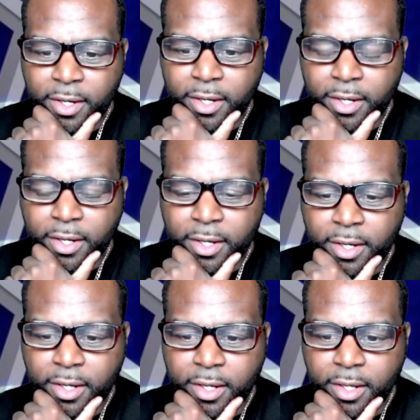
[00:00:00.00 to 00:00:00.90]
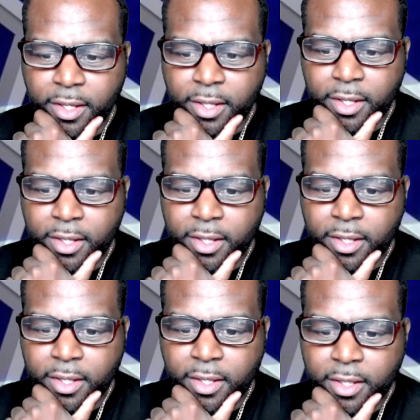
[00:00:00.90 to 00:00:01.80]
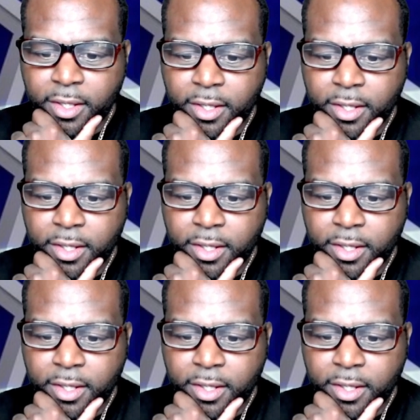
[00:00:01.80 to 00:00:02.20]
Nobody speaks.